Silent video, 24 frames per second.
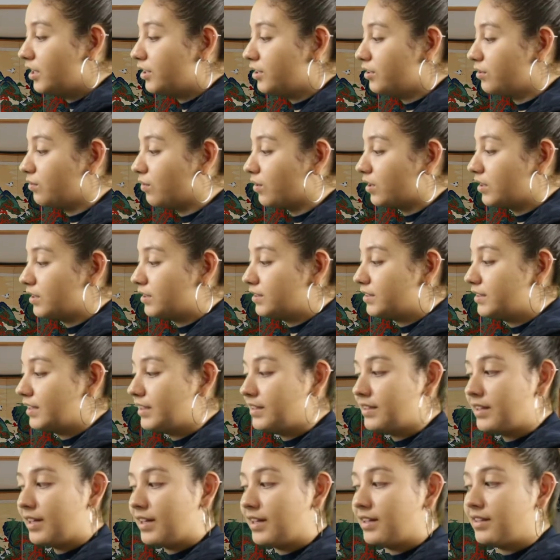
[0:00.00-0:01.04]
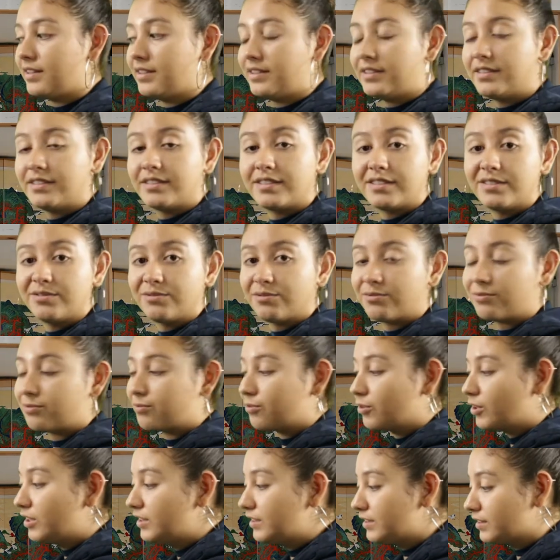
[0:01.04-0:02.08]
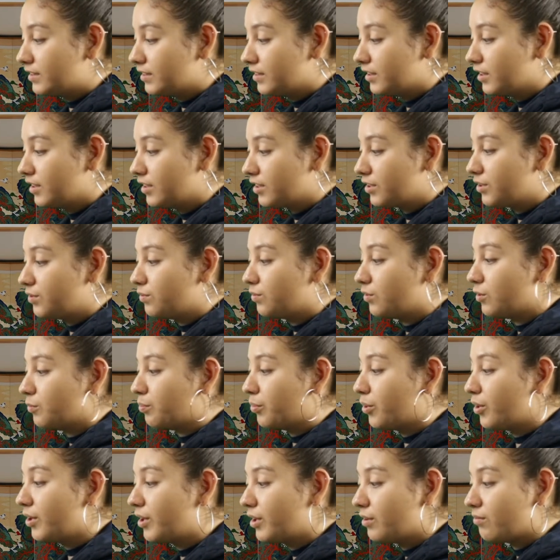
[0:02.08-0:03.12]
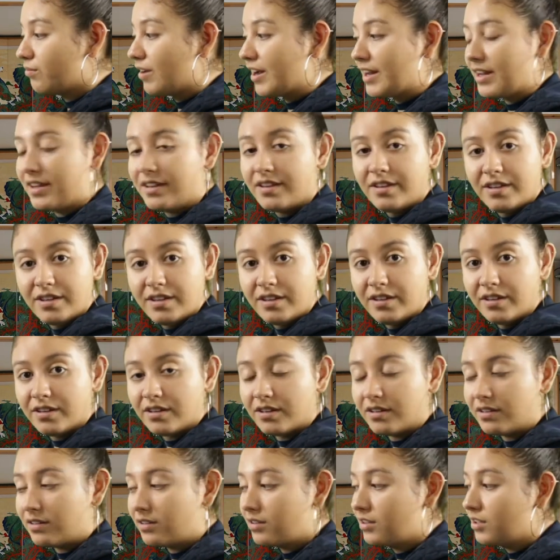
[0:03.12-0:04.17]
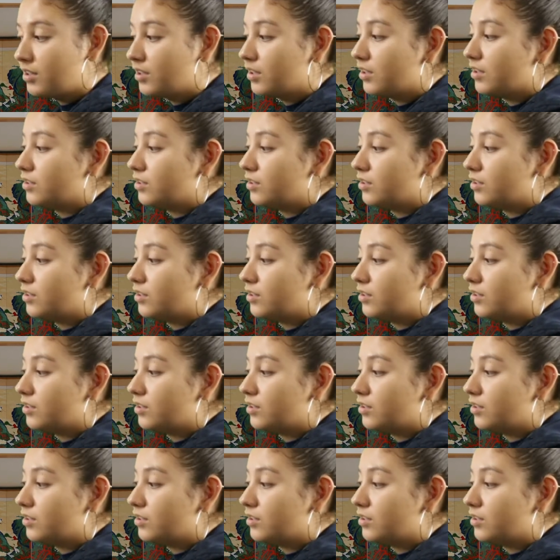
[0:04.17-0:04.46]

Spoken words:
and you want to say that it is in front, you would put it right here.